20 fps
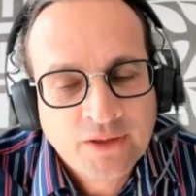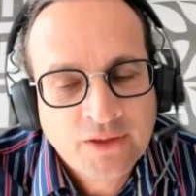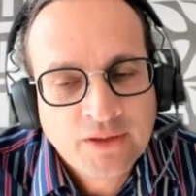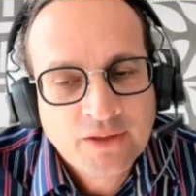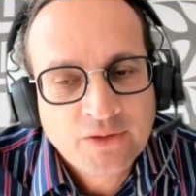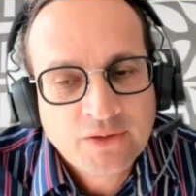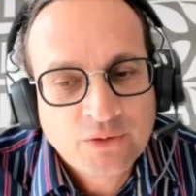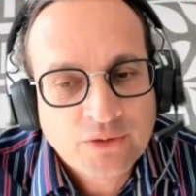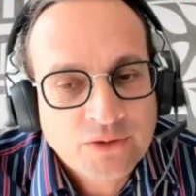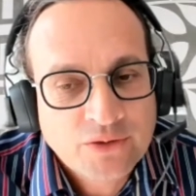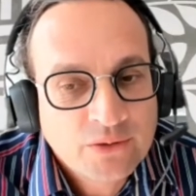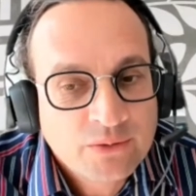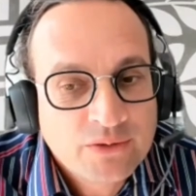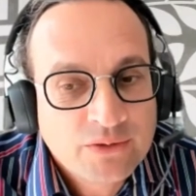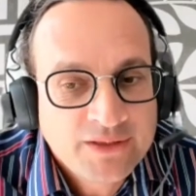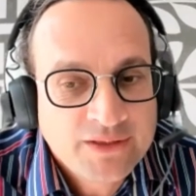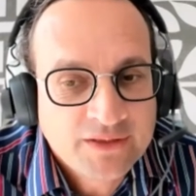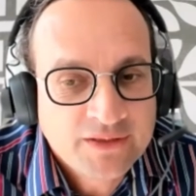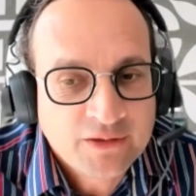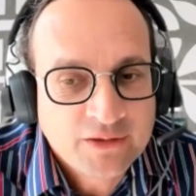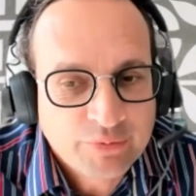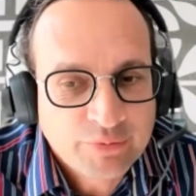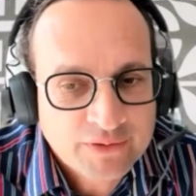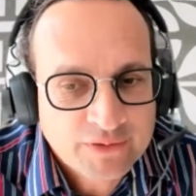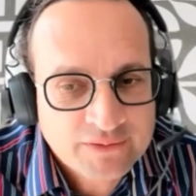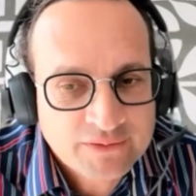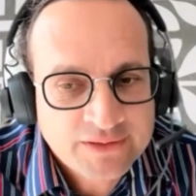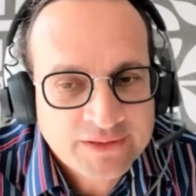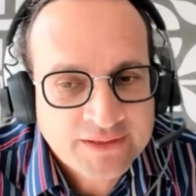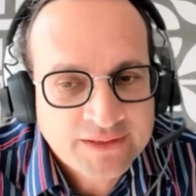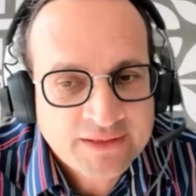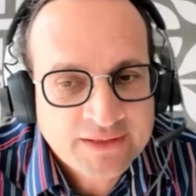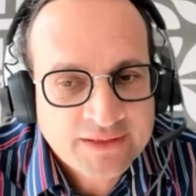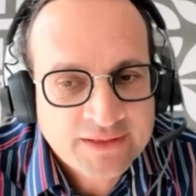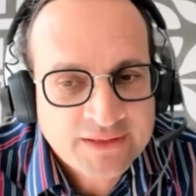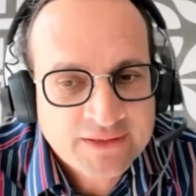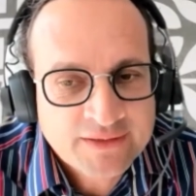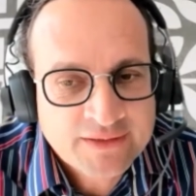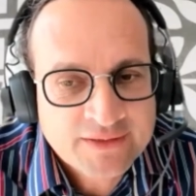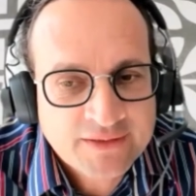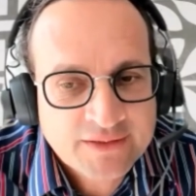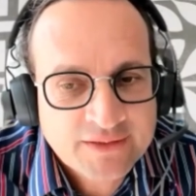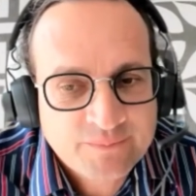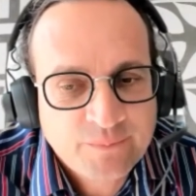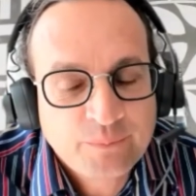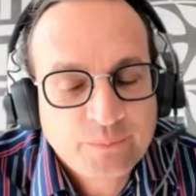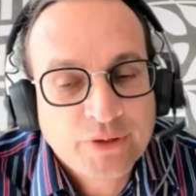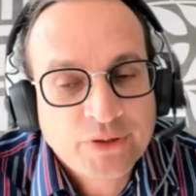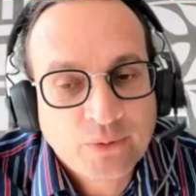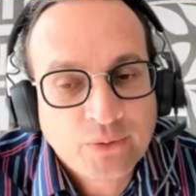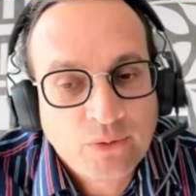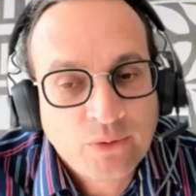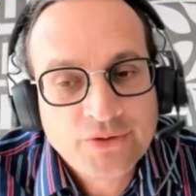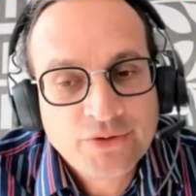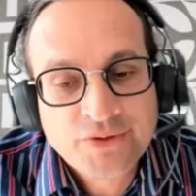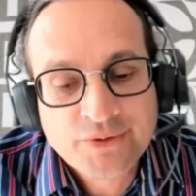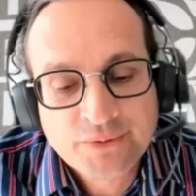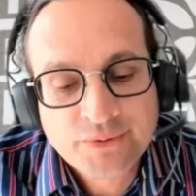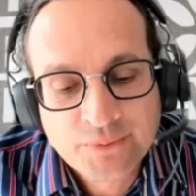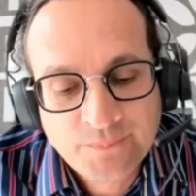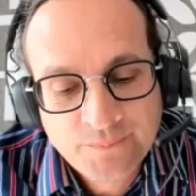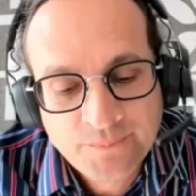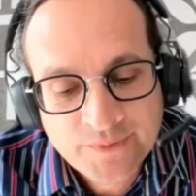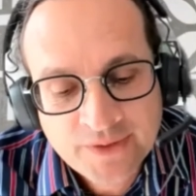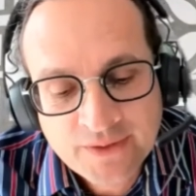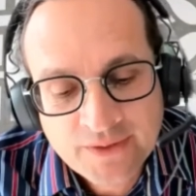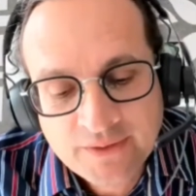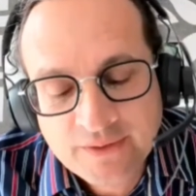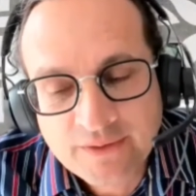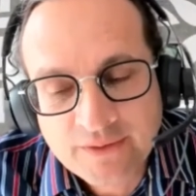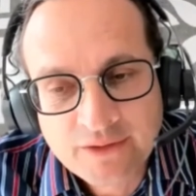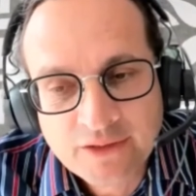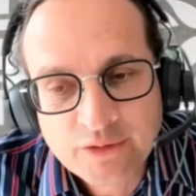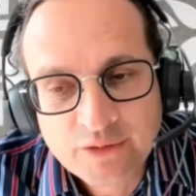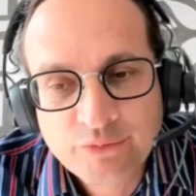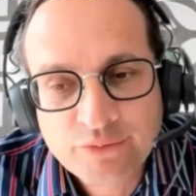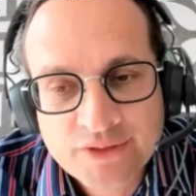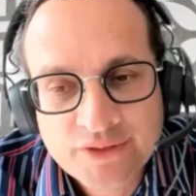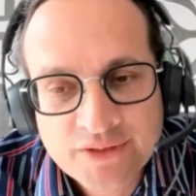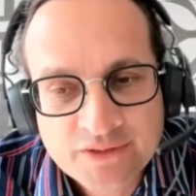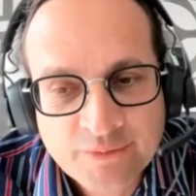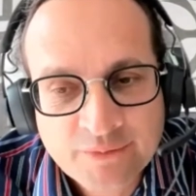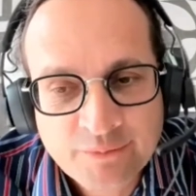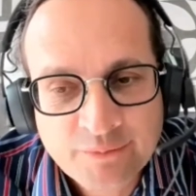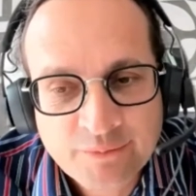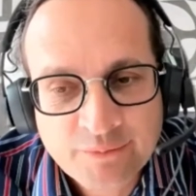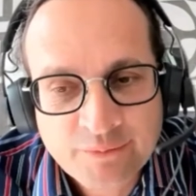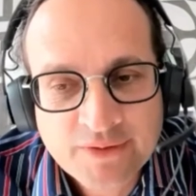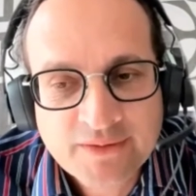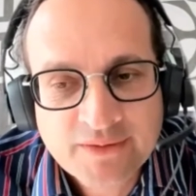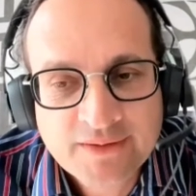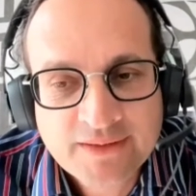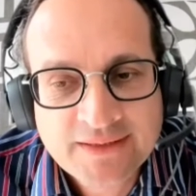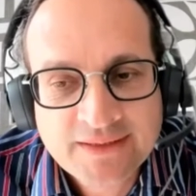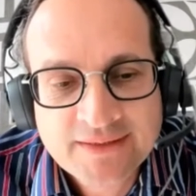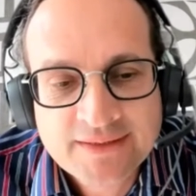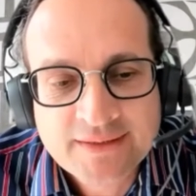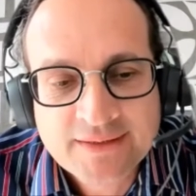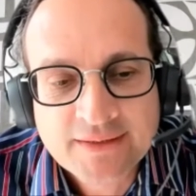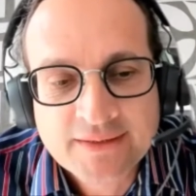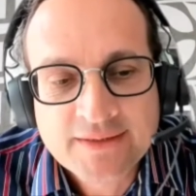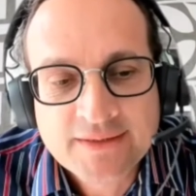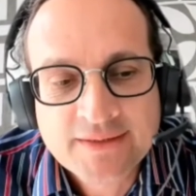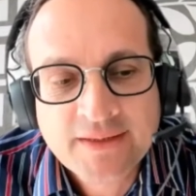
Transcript: not only in the empirical data set, but also in the bootstrapped data sets.